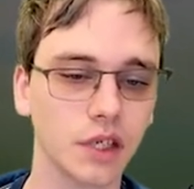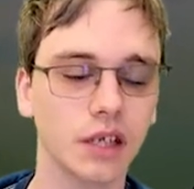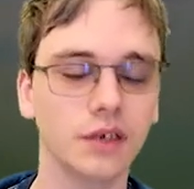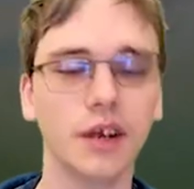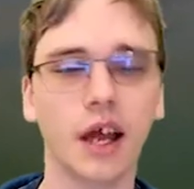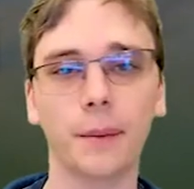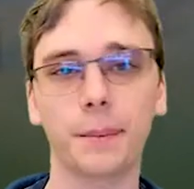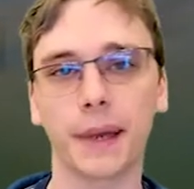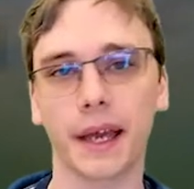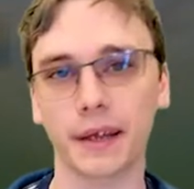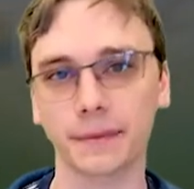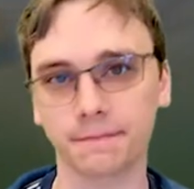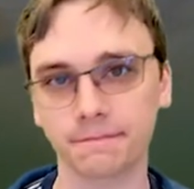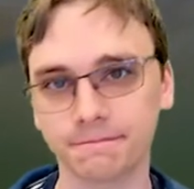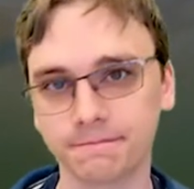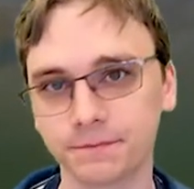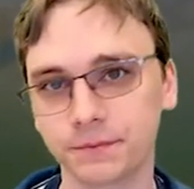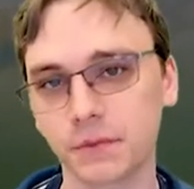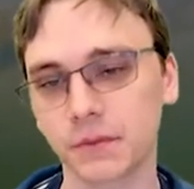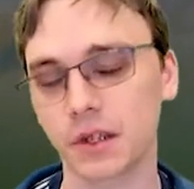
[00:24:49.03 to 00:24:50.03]
Not bad.
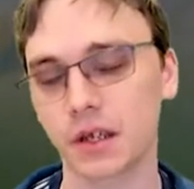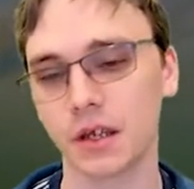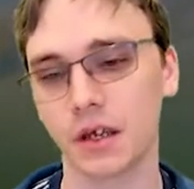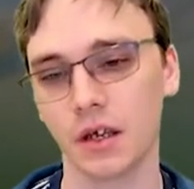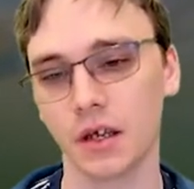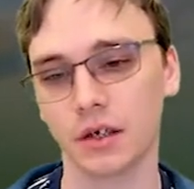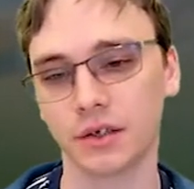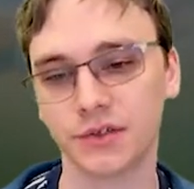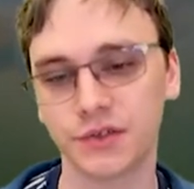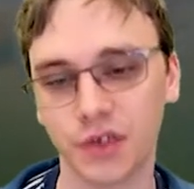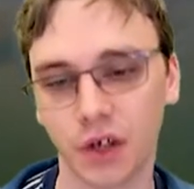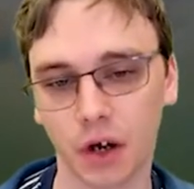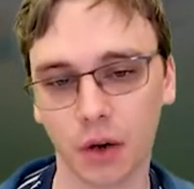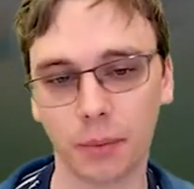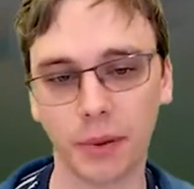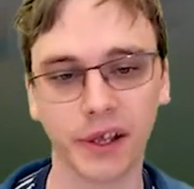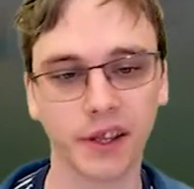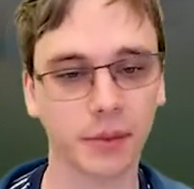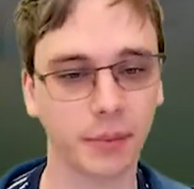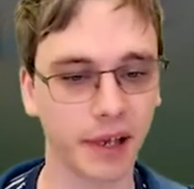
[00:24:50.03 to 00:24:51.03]
So
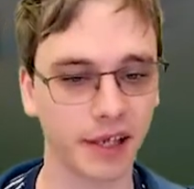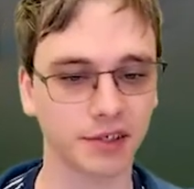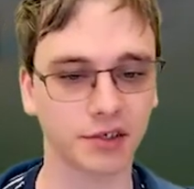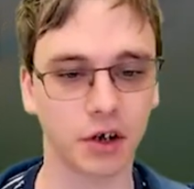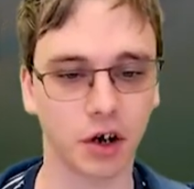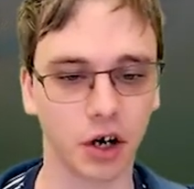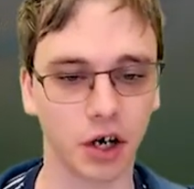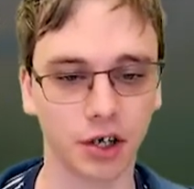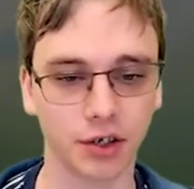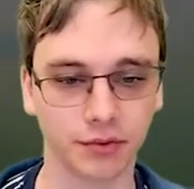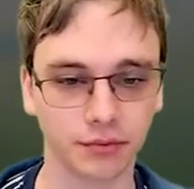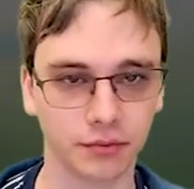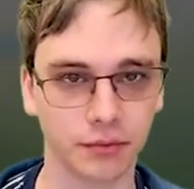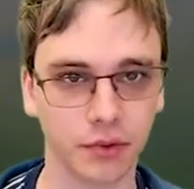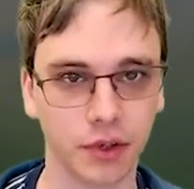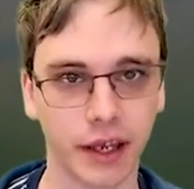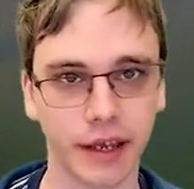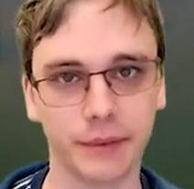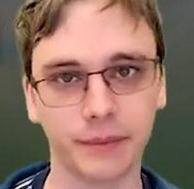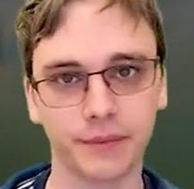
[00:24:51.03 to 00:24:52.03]
pick the best card
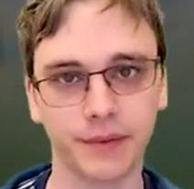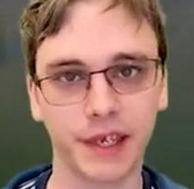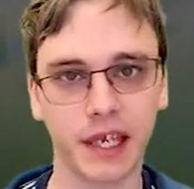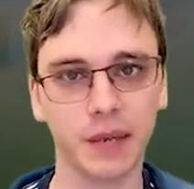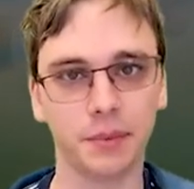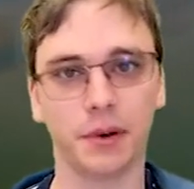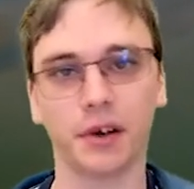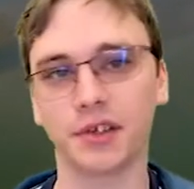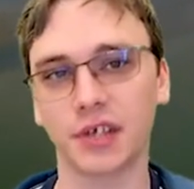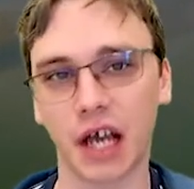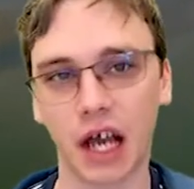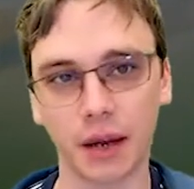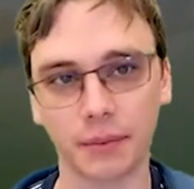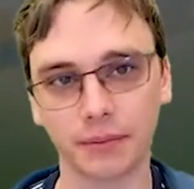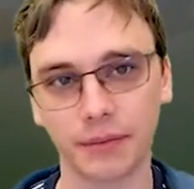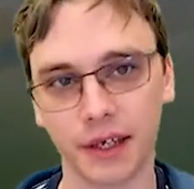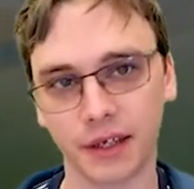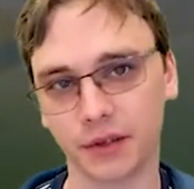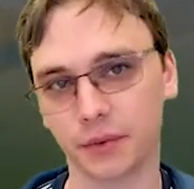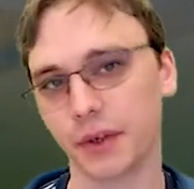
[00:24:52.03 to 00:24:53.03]
and keep it on
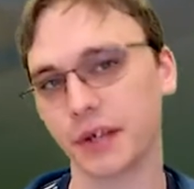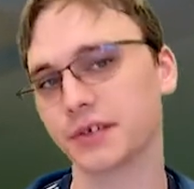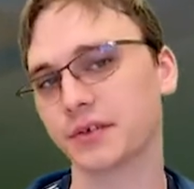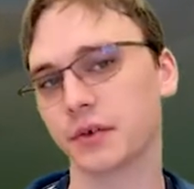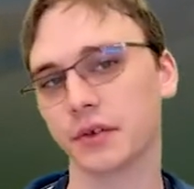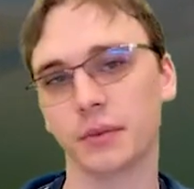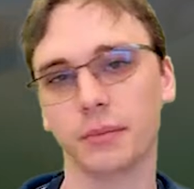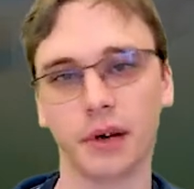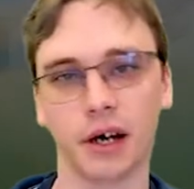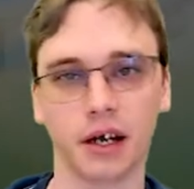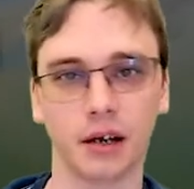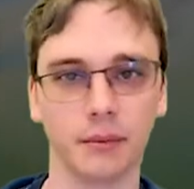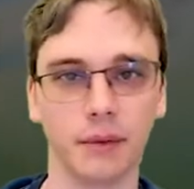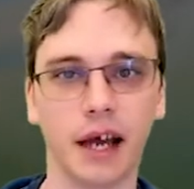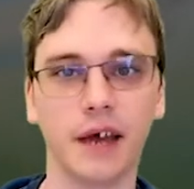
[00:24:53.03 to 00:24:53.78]
top, and the rest go on the bottom.